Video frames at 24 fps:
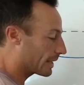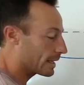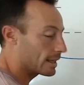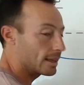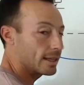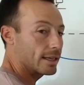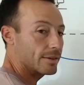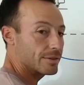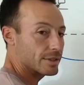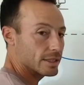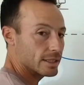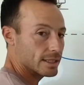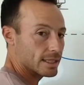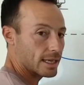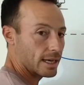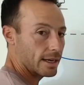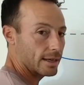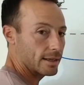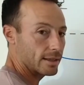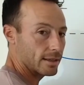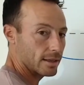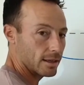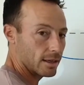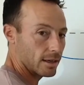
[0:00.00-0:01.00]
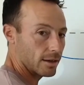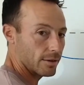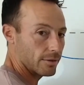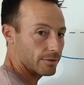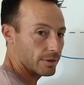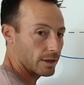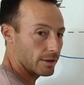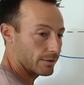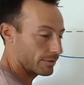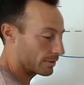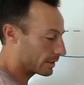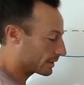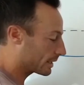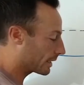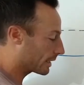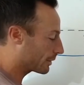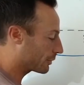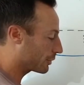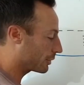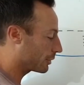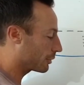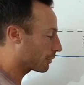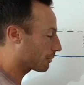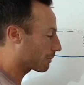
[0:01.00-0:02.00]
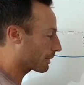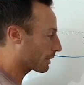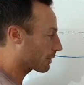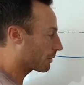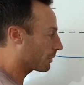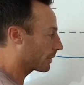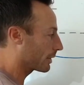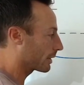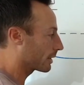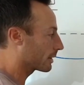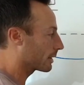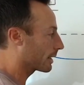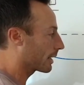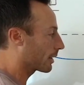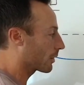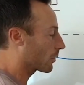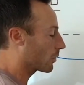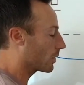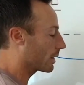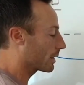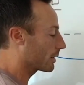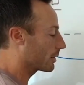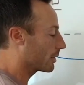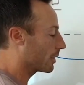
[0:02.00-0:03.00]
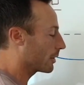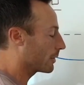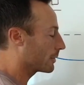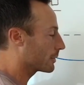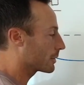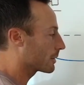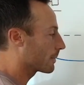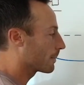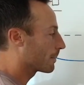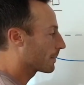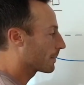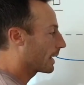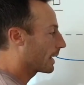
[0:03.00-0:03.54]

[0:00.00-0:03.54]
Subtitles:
It lives inside of essentially your Bitcoin layer 1 nodes.